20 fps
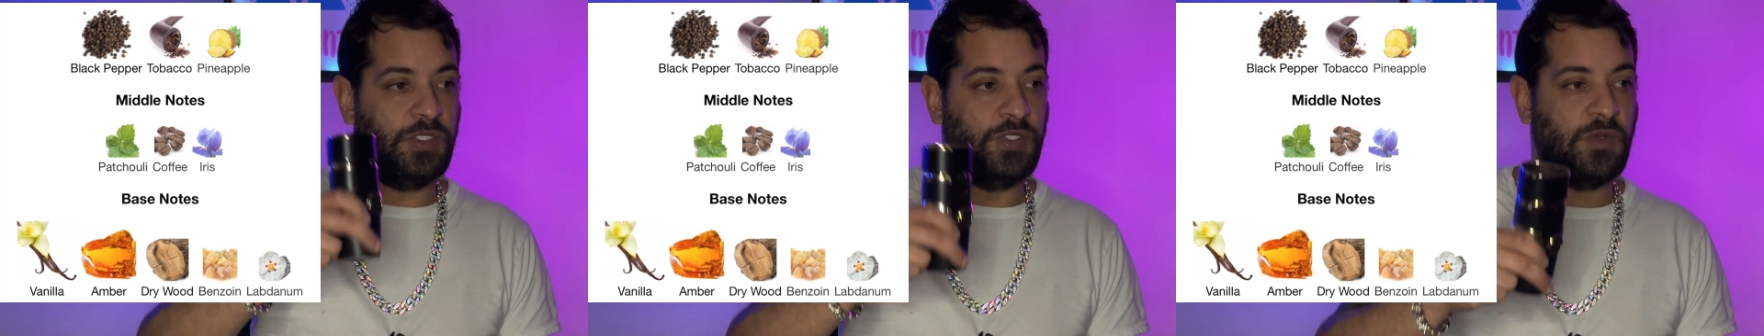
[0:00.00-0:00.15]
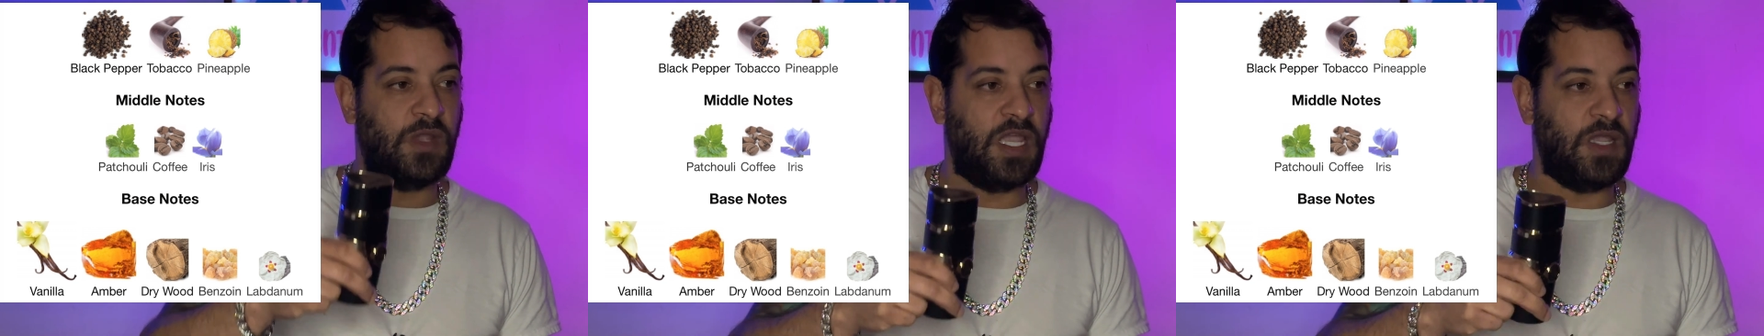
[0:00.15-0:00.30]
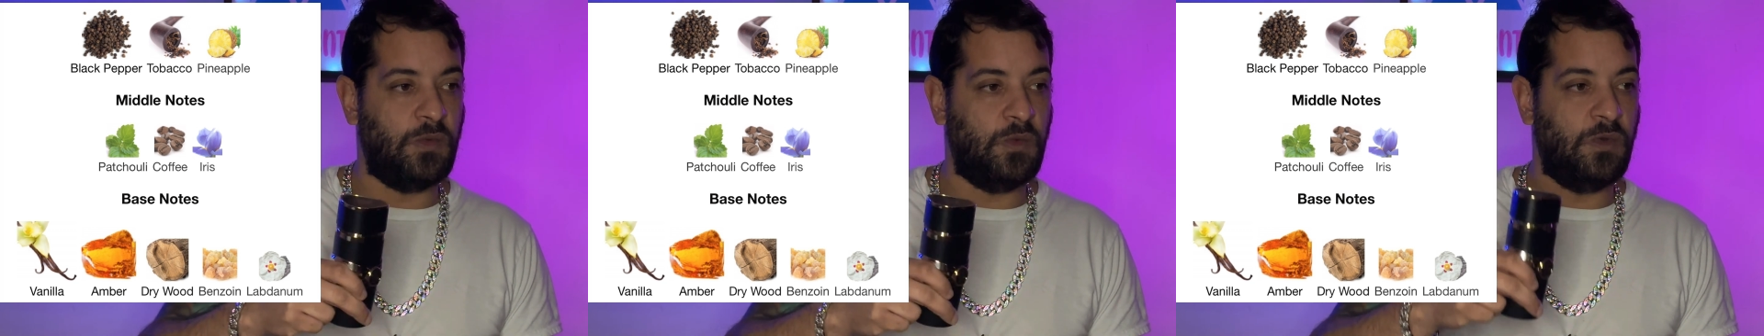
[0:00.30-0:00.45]

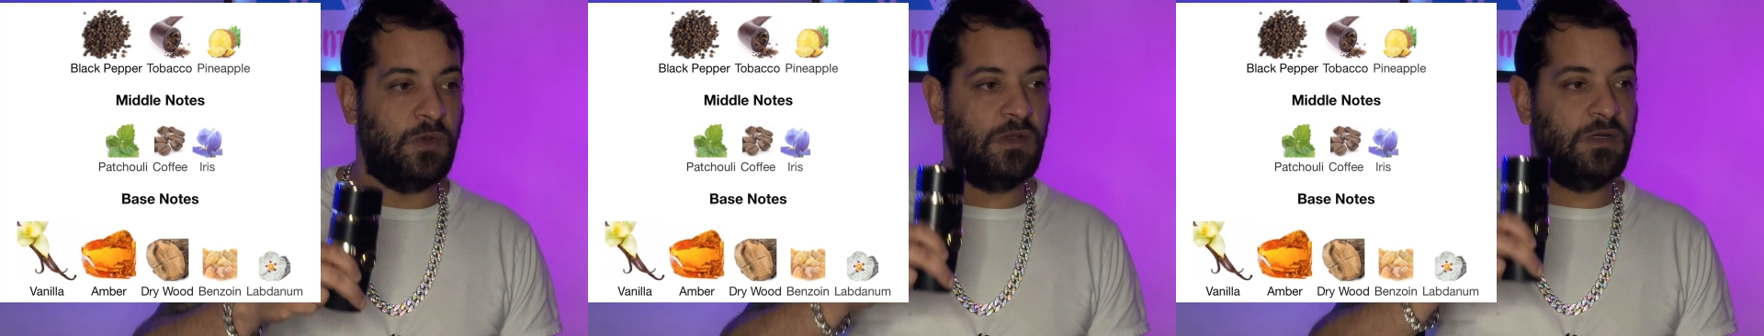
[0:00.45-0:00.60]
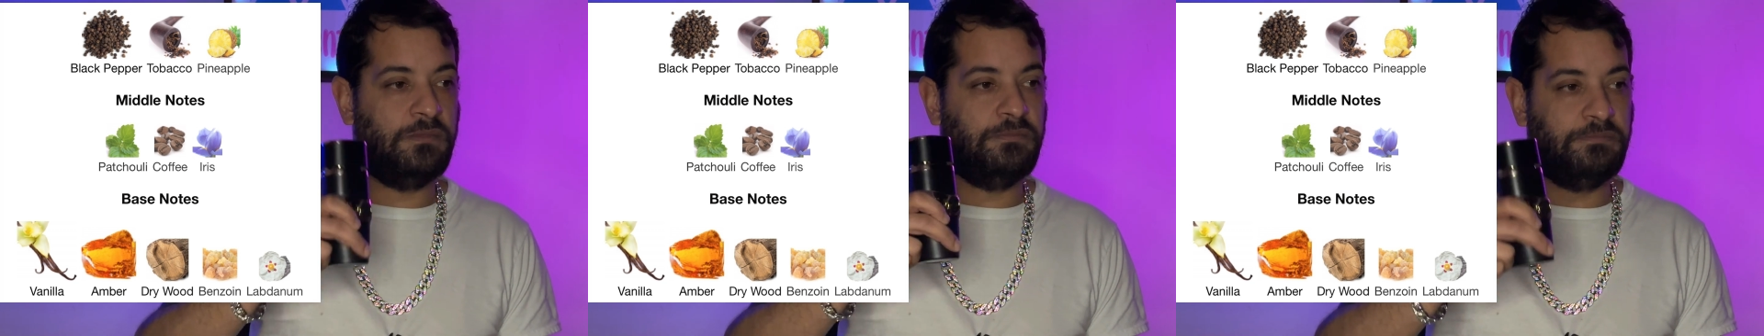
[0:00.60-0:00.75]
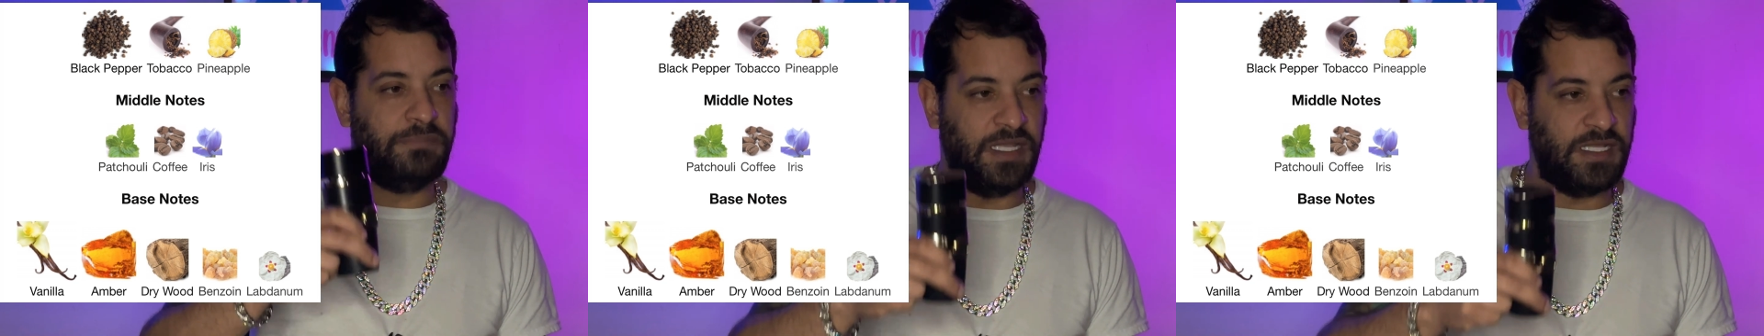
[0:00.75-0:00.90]
dry
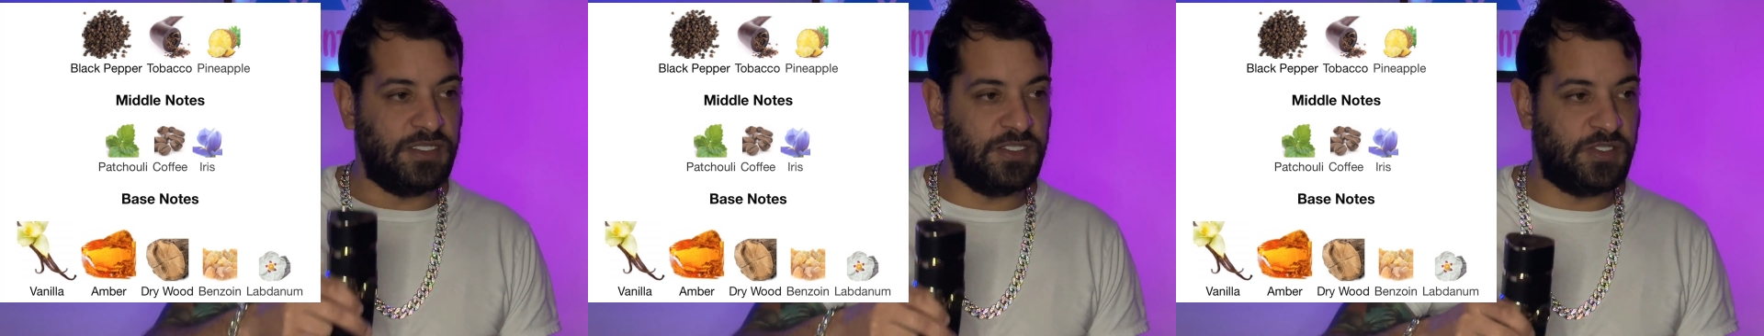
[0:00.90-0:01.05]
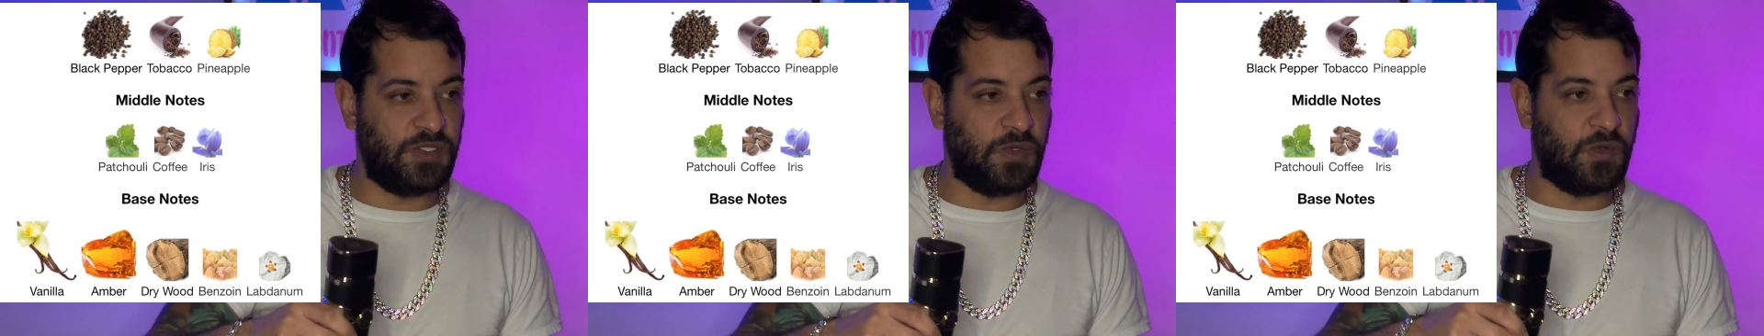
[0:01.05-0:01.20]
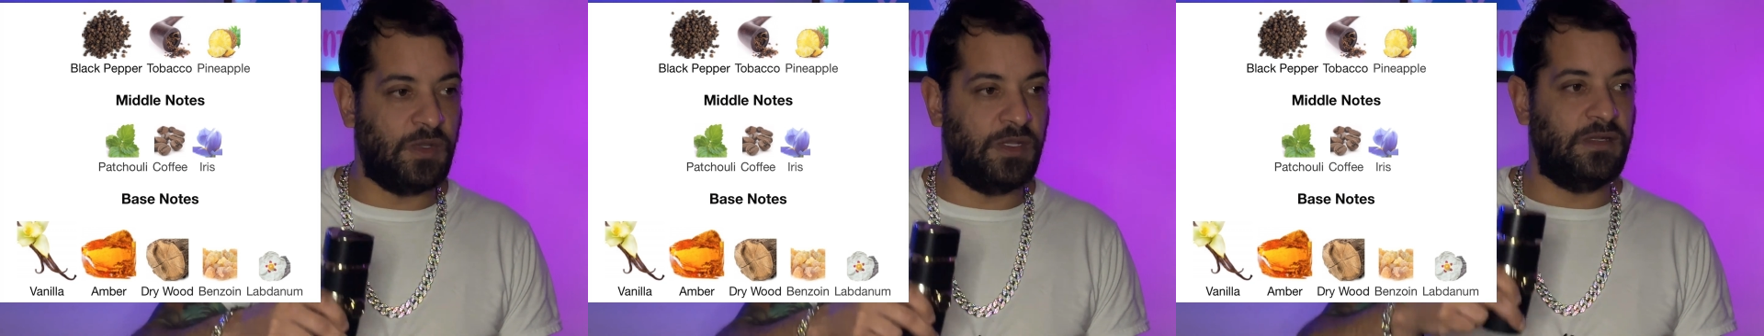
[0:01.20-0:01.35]
wood,
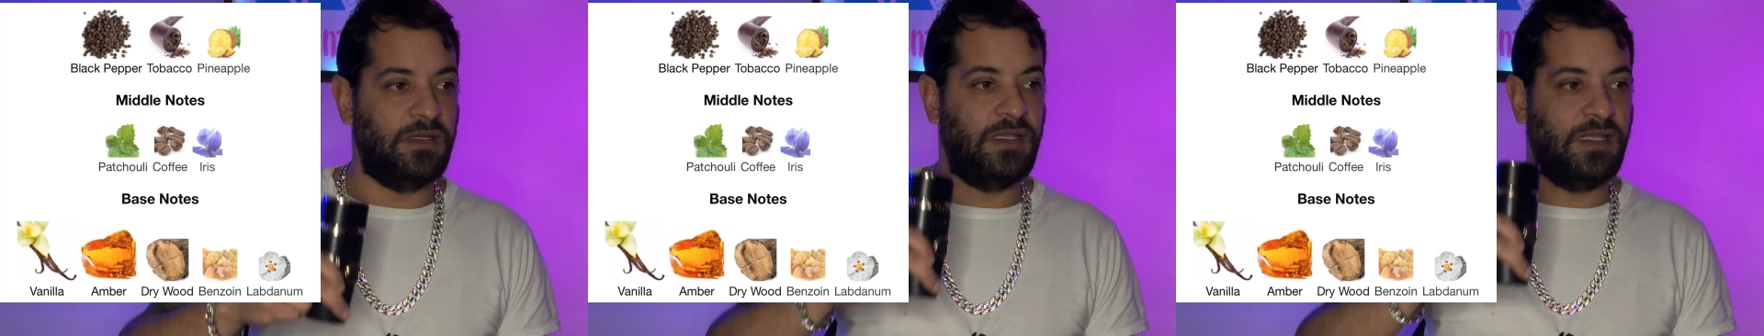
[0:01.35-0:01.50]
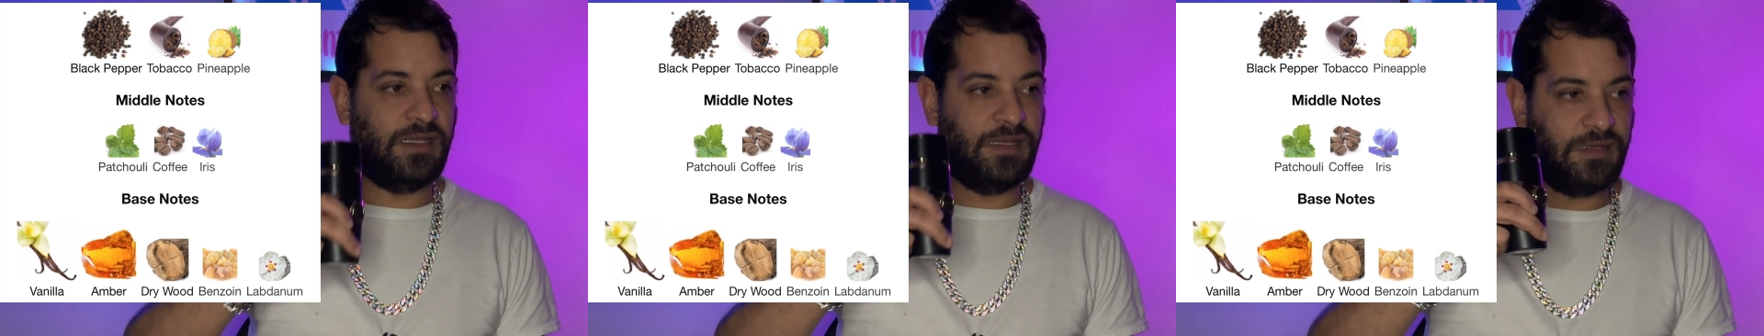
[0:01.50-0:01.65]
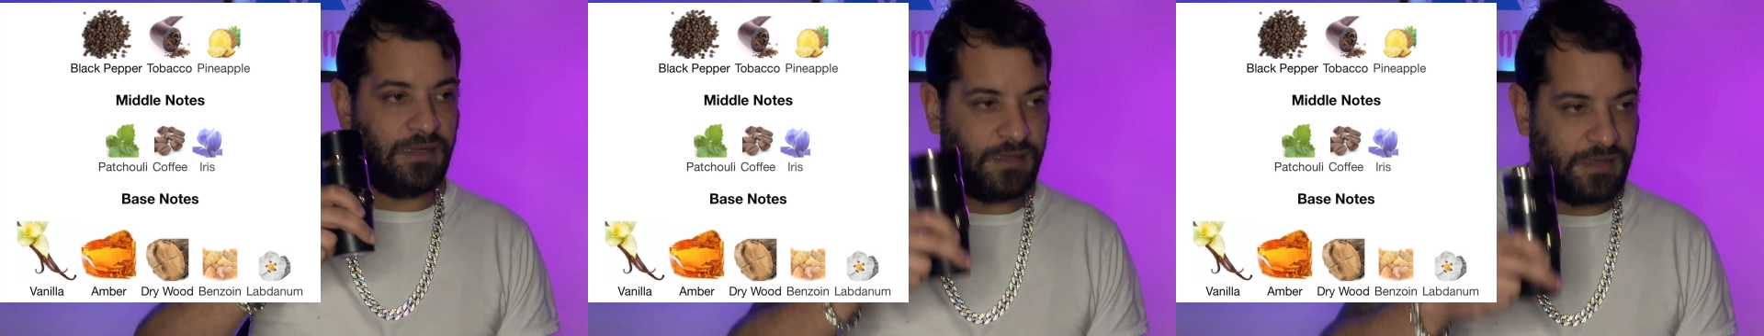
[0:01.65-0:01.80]
benzoin,
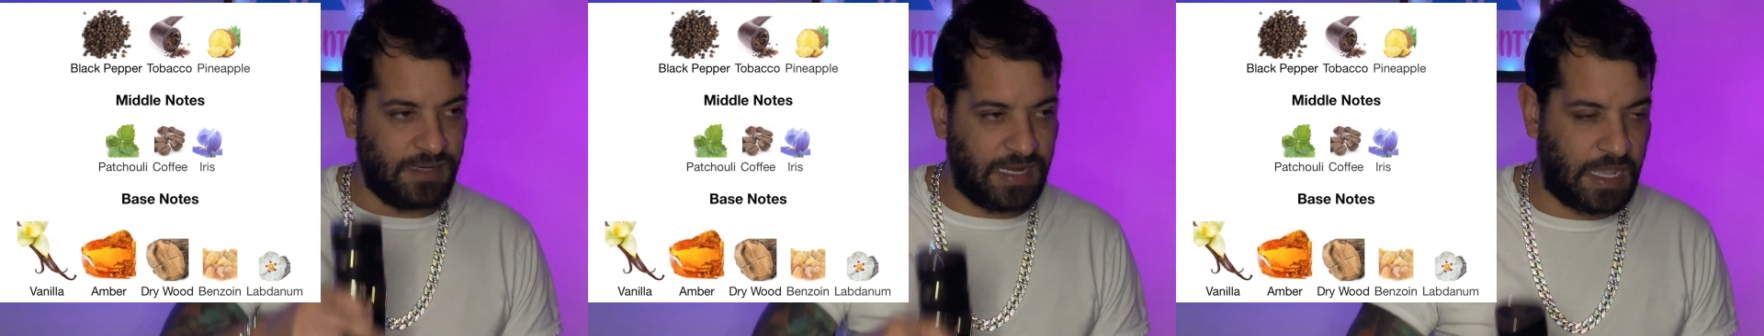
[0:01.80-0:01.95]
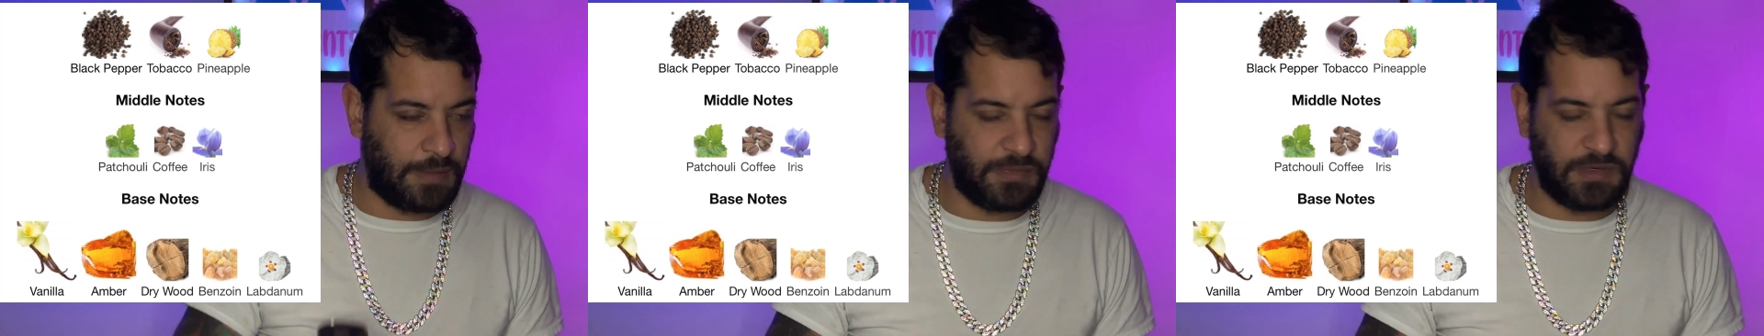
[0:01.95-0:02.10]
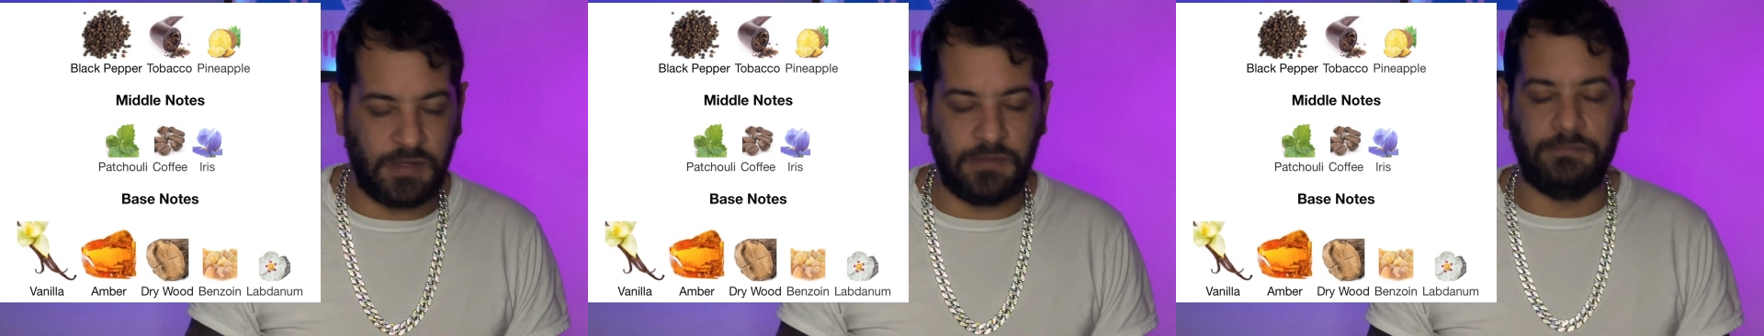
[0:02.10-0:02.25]
and
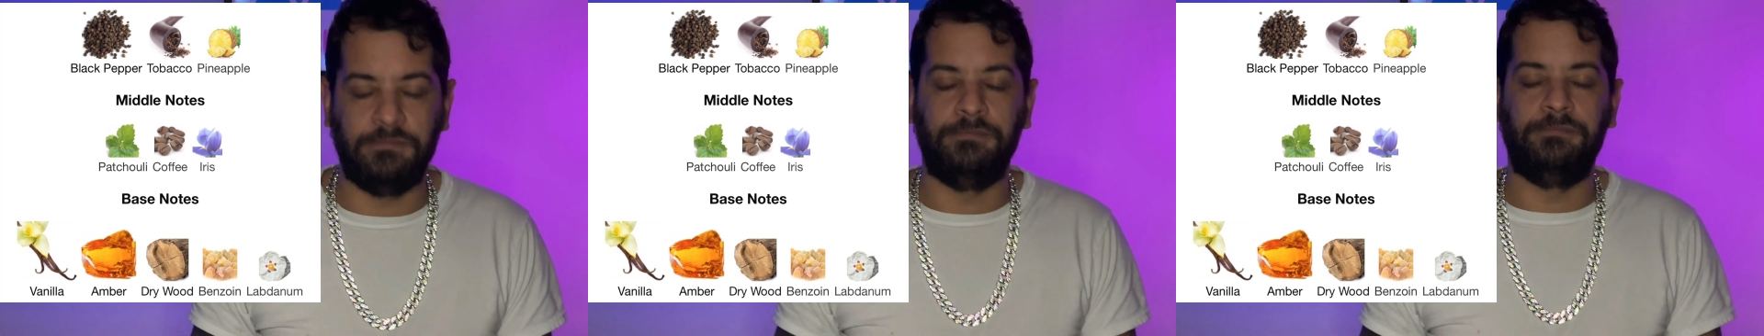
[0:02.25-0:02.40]
lavender.